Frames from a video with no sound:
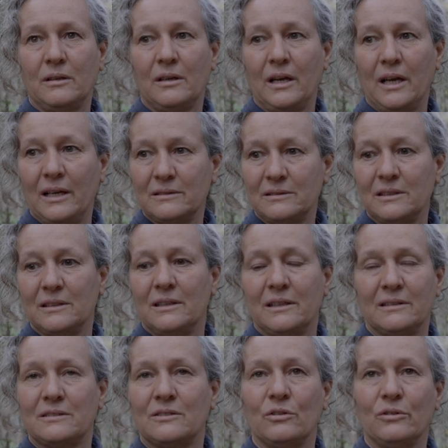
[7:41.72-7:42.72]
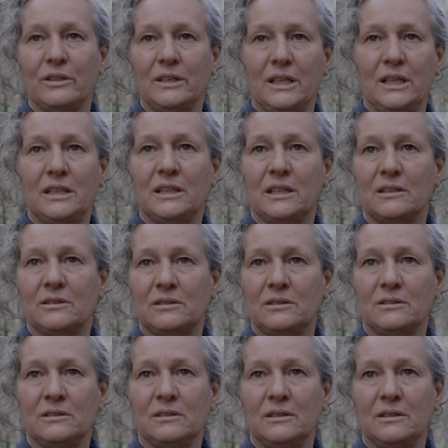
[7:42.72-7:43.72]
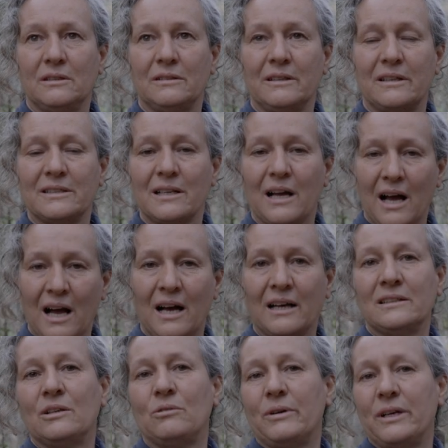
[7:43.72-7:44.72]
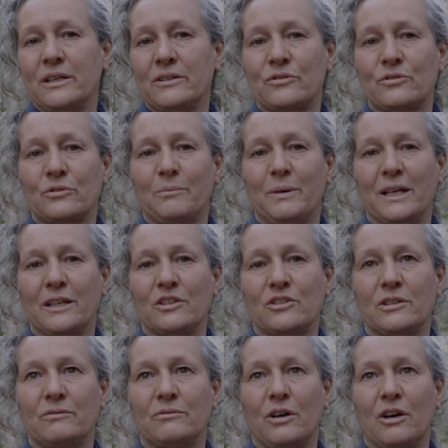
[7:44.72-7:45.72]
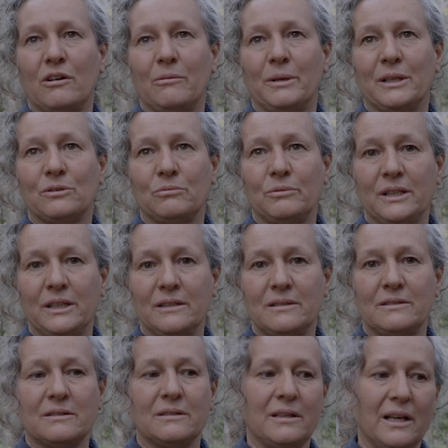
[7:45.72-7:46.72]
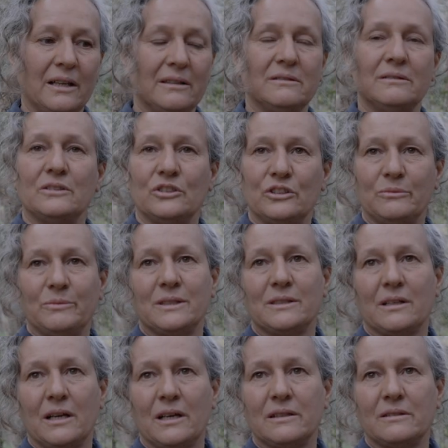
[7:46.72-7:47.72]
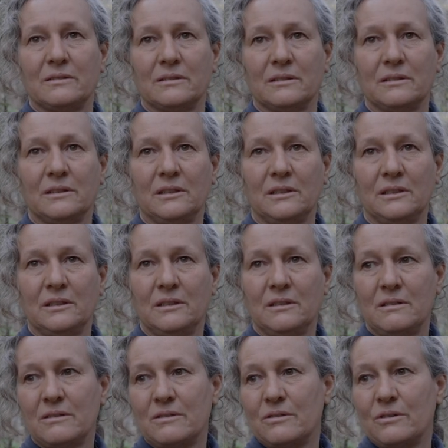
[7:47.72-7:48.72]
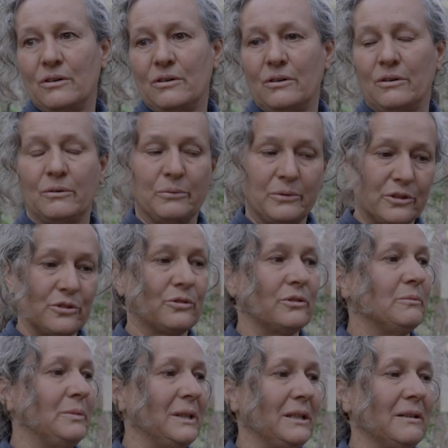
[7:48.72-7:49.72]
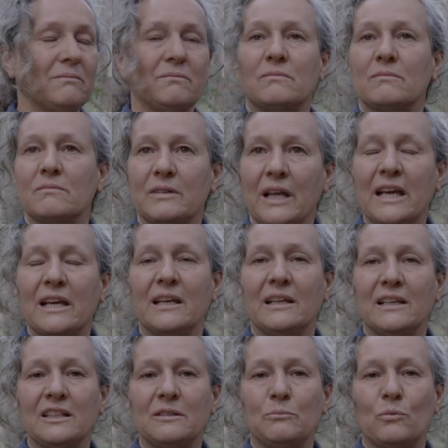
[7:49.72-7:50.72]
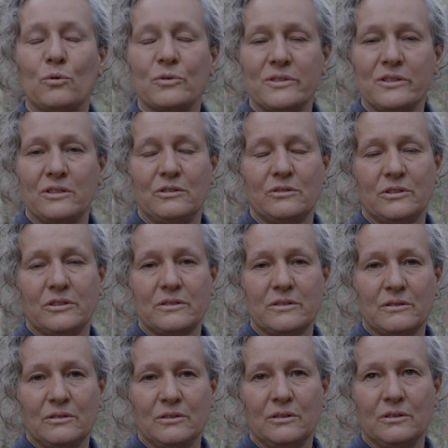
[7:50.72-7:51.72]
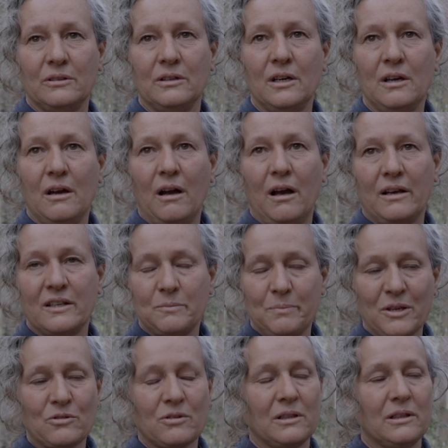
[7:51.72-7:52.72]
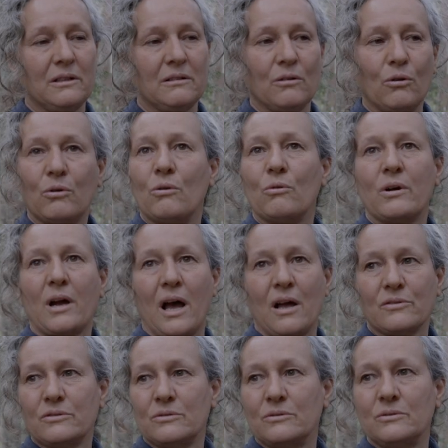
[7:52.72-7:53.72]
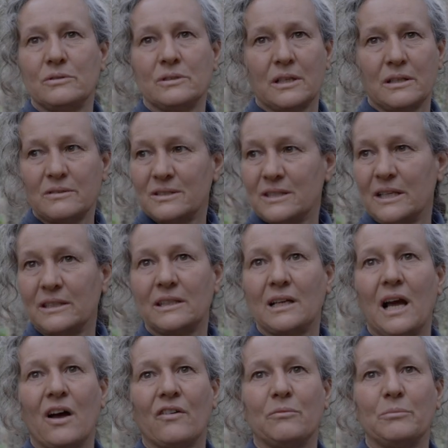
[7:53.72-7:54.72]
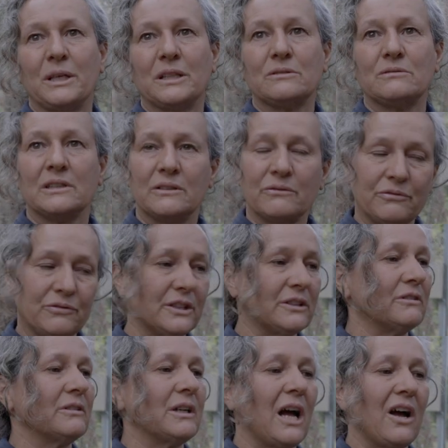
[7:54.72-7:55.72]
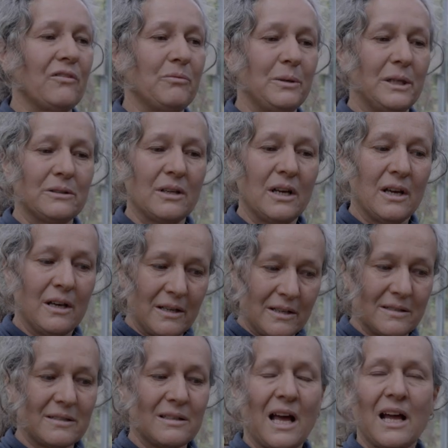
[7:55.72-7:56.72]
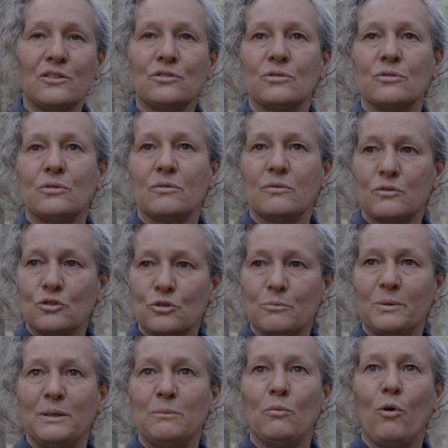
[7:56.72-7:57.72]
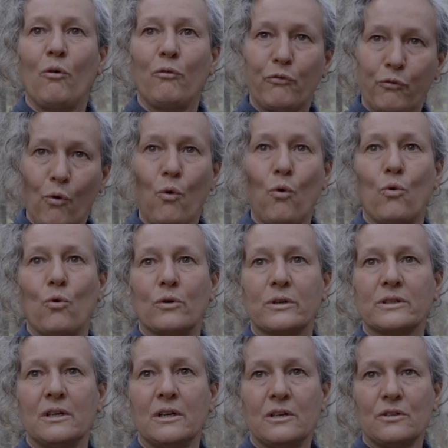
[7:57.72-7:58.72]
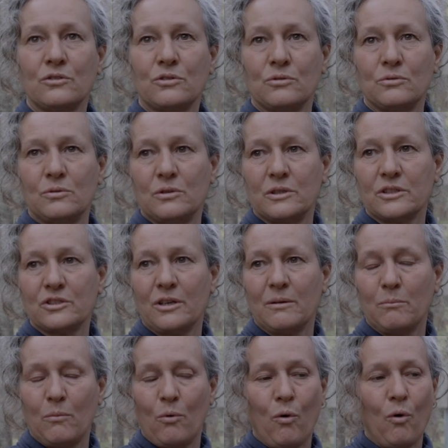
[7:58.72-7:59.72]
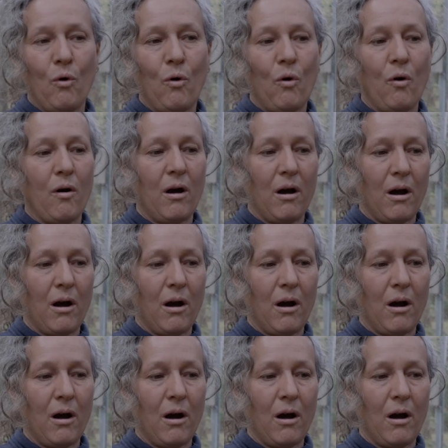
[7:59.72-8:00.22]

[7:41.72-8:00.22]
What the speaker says: and it's not needed. There's other ways to manage environment weeds than herbicides. So we should be taking it more serious, no? Especially local councils and state government and federal government start to be more forward towards a more